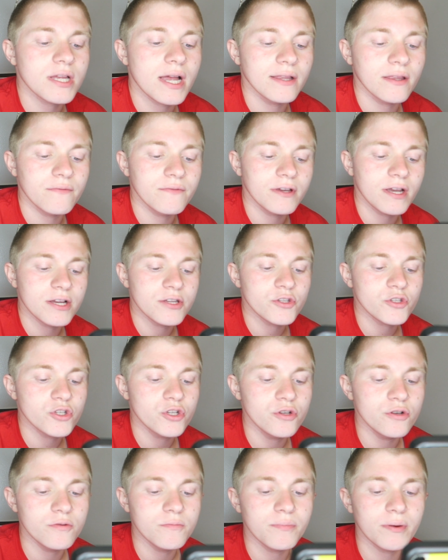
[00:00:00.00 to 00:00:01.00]
I love you guys
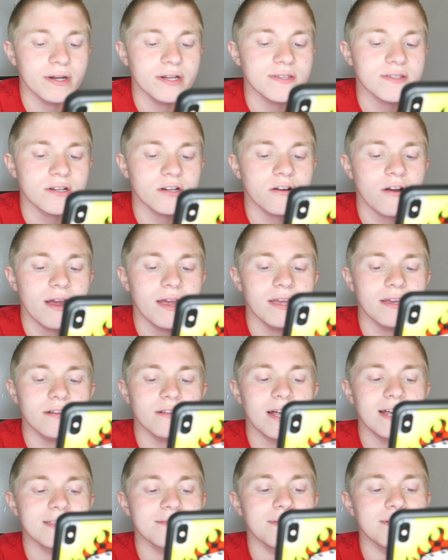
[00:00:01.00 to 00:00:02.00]
too. Brandon started crying in class.